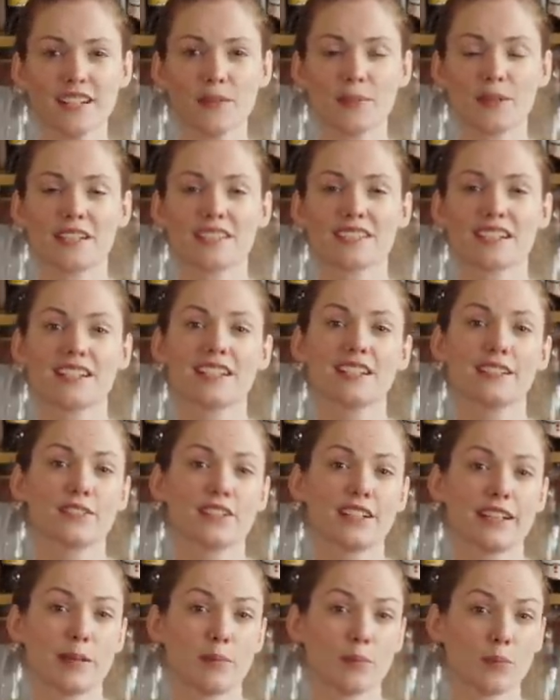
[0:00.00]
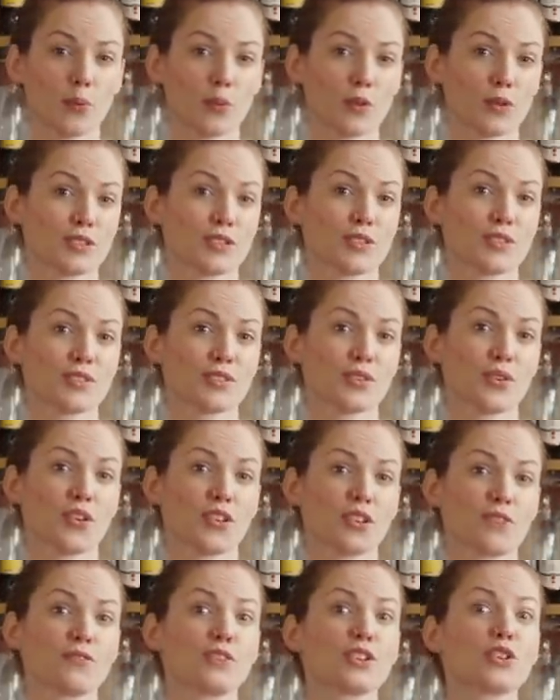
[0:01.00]
because a clever importer saw
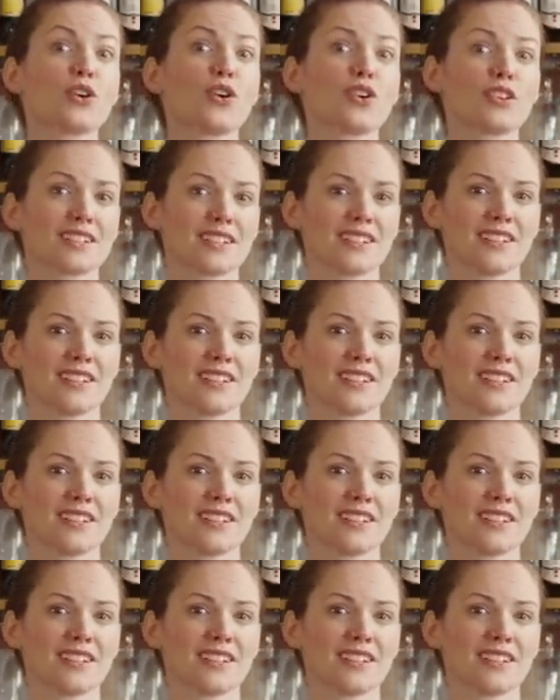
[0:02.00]
that forgotten